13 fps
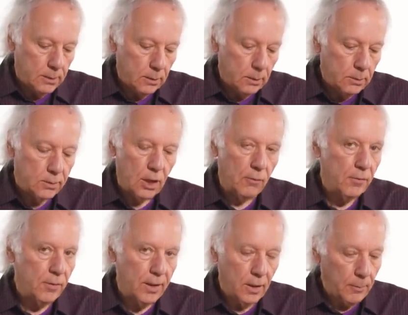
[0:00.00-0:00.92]
little
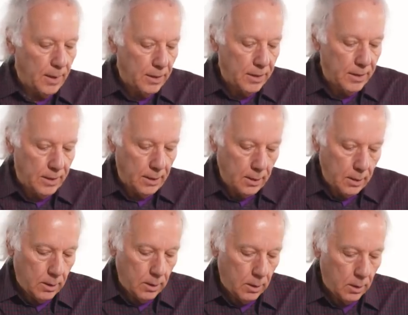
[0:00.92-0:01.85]
tougher than you may
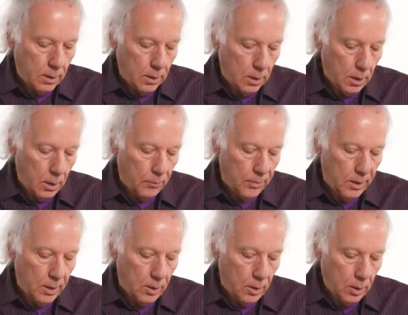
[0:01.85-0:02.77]
think. up
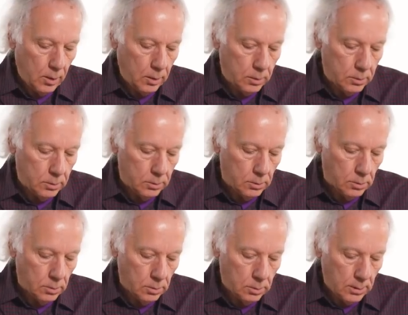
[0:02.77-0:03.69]
here,
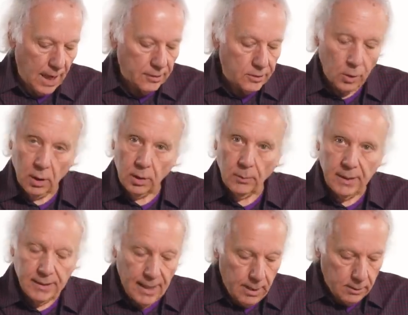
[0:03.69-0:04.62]
actually all the way
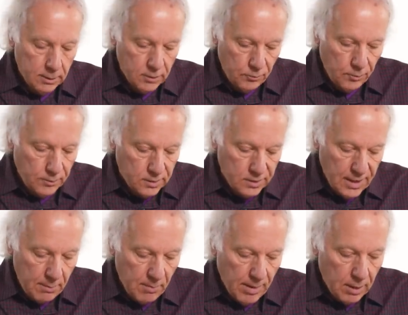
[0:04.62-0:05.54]
down. It's the
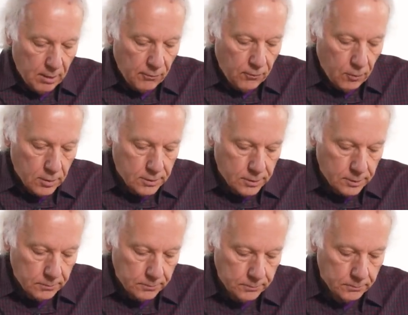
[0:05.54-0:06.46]
same amount of force.
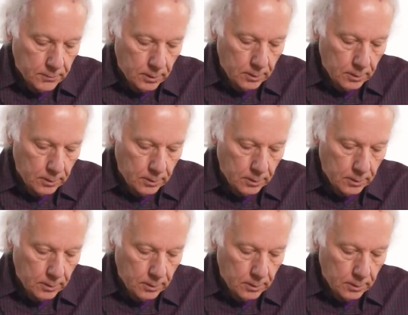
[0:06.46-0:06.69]
And